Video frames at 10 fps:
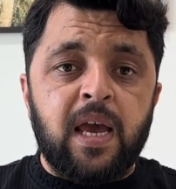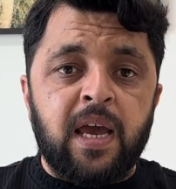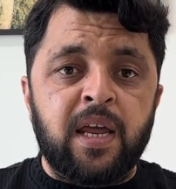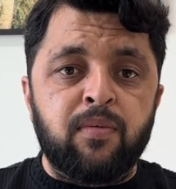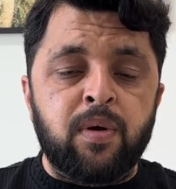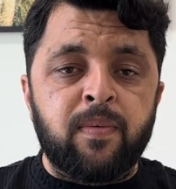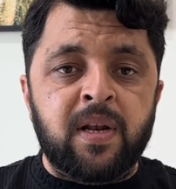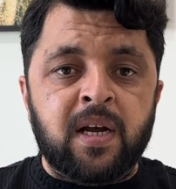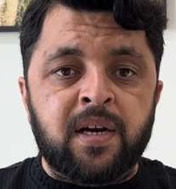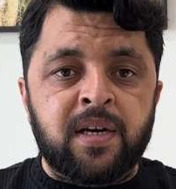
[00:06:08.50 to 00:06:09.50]
And we will
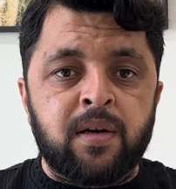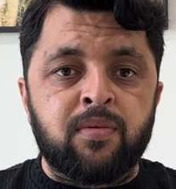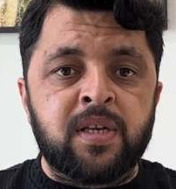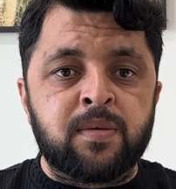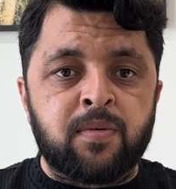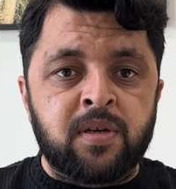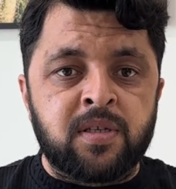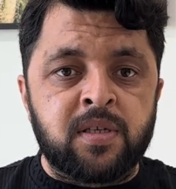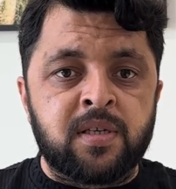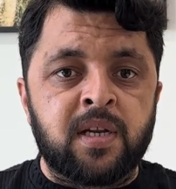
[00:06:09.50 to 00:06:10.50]
continue this
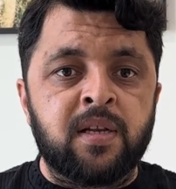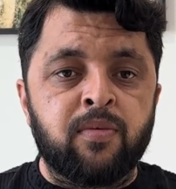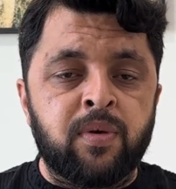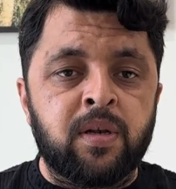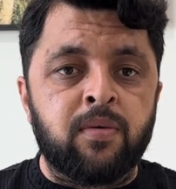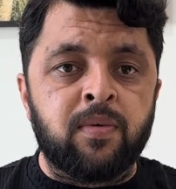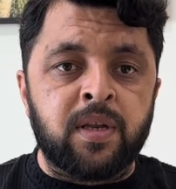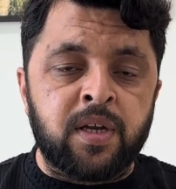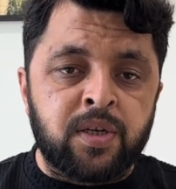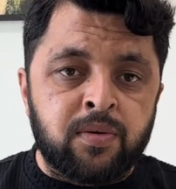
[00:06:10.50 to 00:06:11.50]
process till we
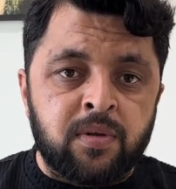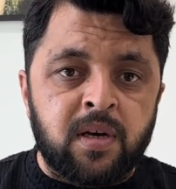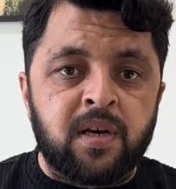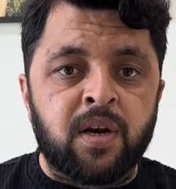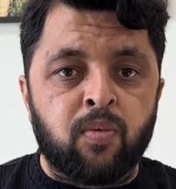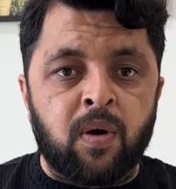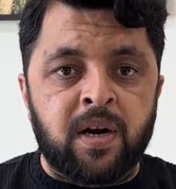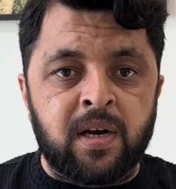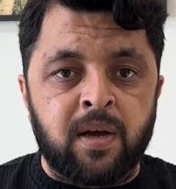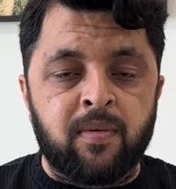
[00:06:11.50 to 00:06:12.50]
reach to the
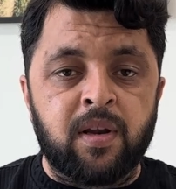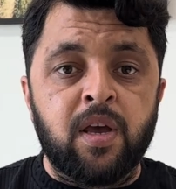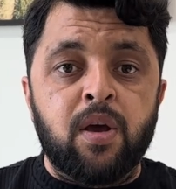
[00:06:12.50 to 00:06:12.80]
required level.